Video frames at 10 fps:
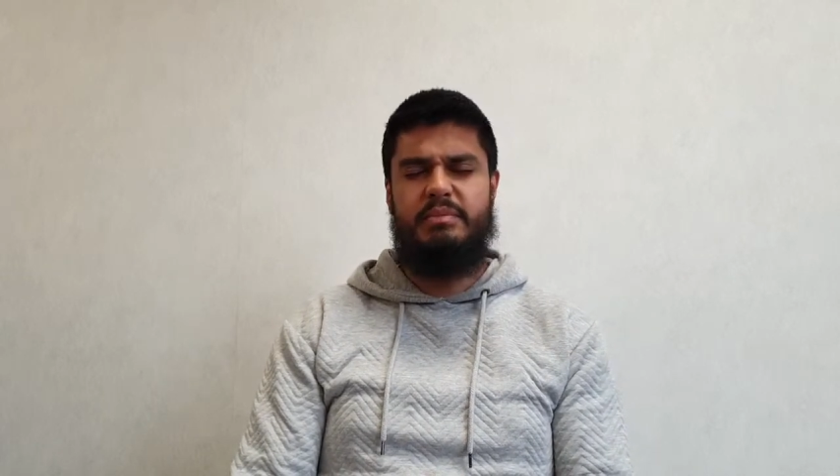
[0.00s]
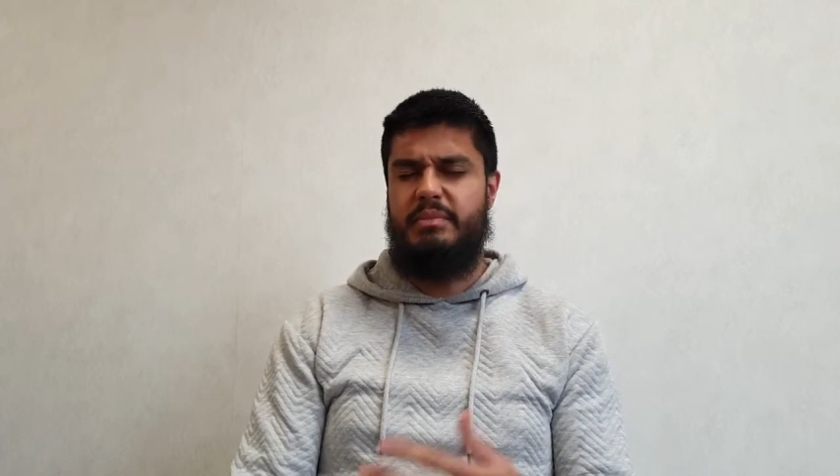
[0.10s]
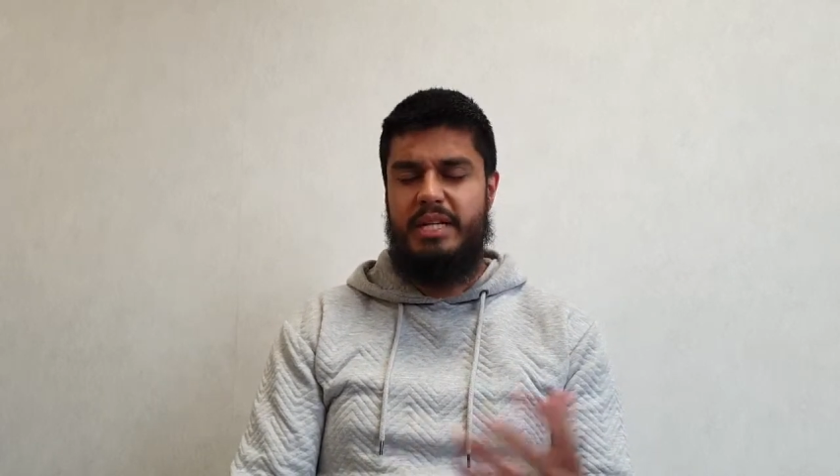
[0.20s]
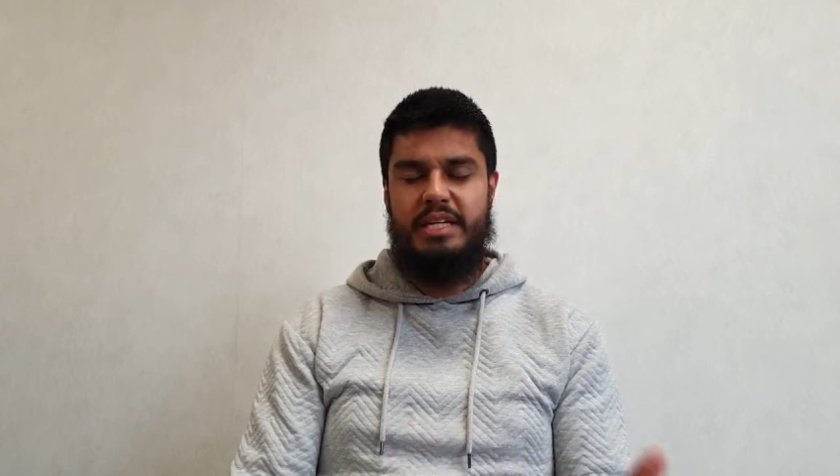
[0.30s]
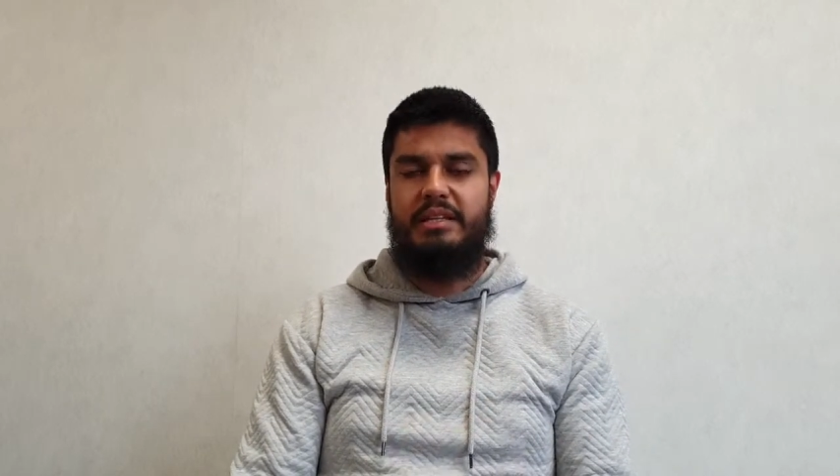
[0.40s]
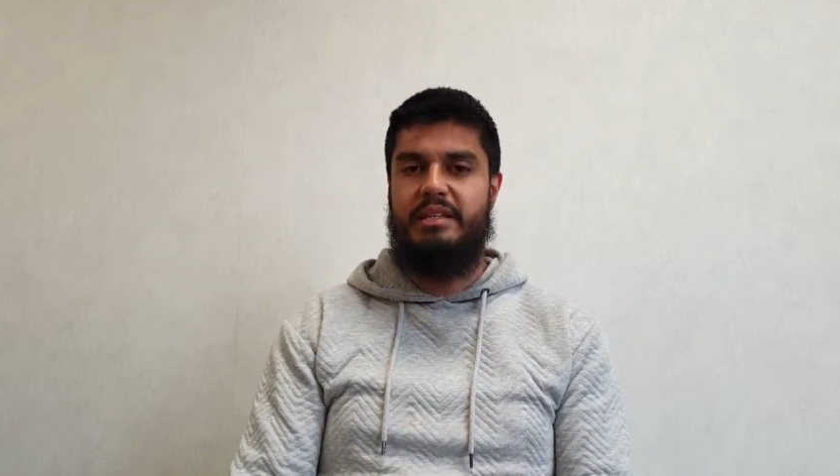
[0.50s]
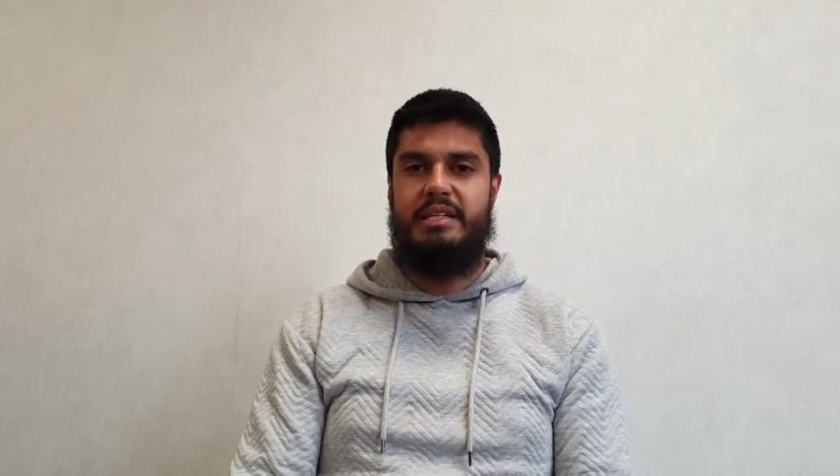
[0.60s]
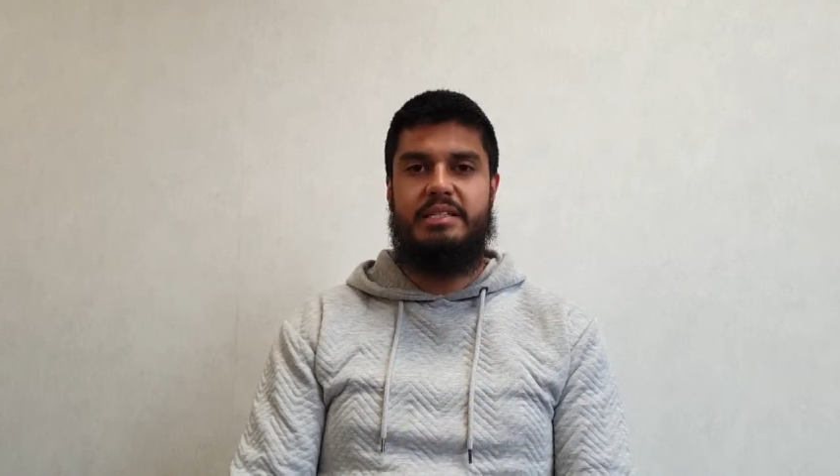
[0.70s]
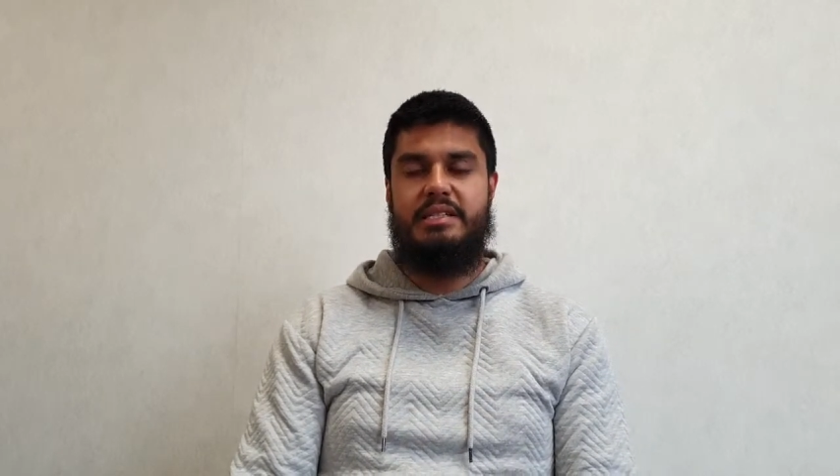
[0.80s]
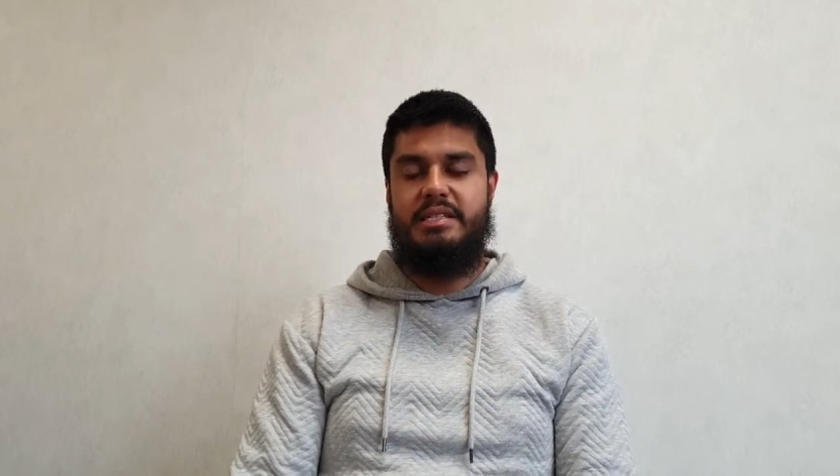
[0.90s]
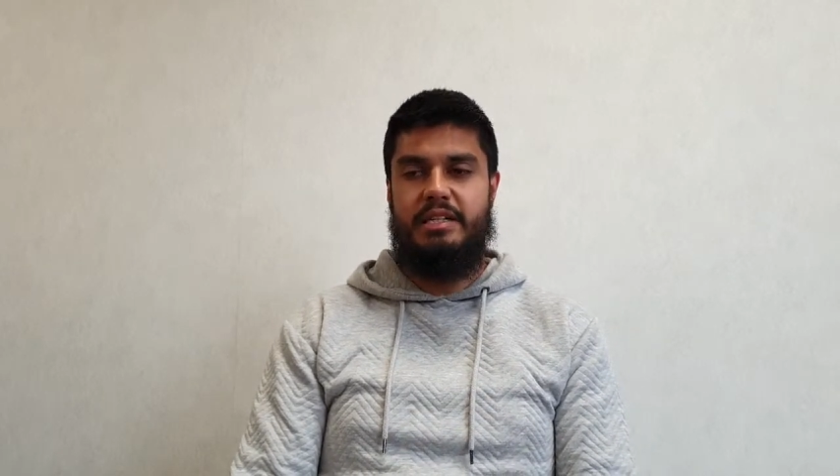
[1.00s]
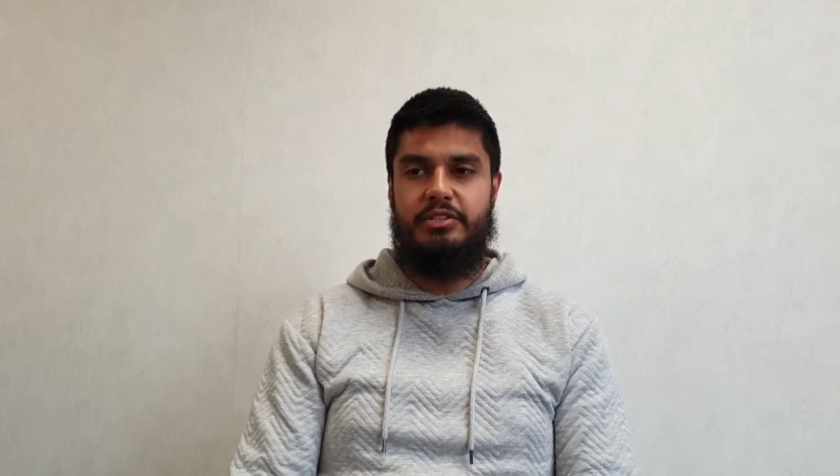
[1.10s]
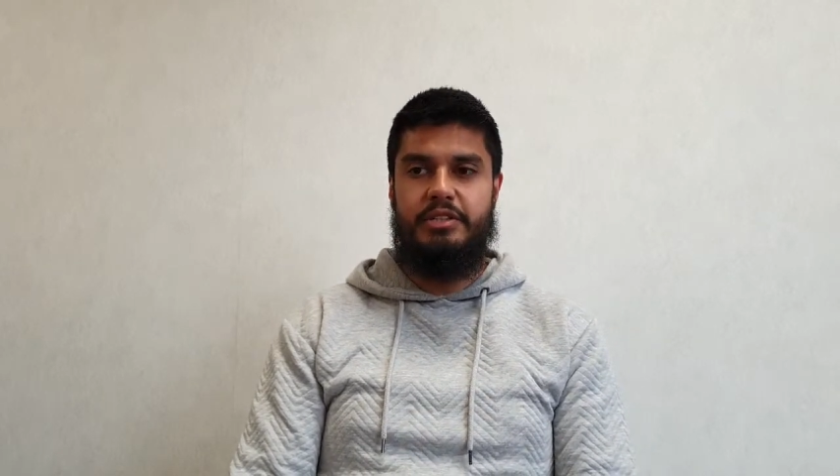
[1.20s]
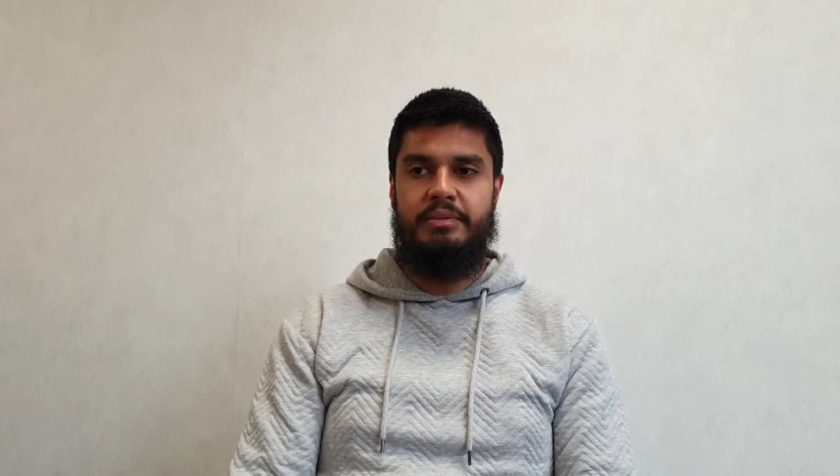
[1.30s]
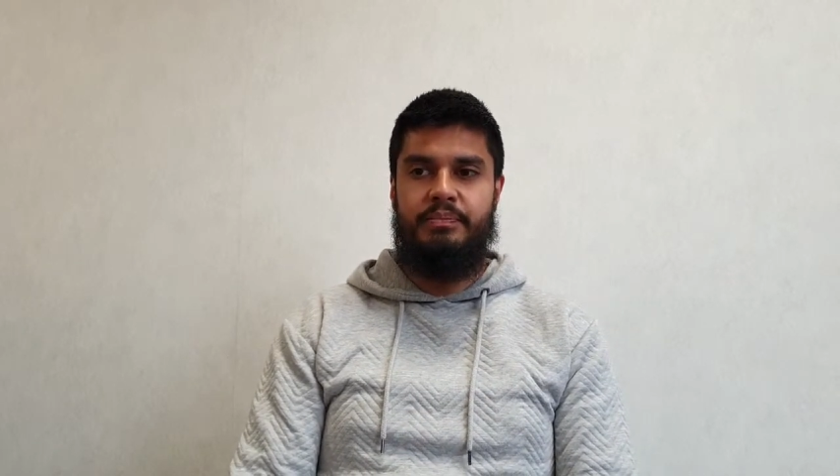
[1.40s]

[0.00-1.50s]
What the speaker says: many other things, etc.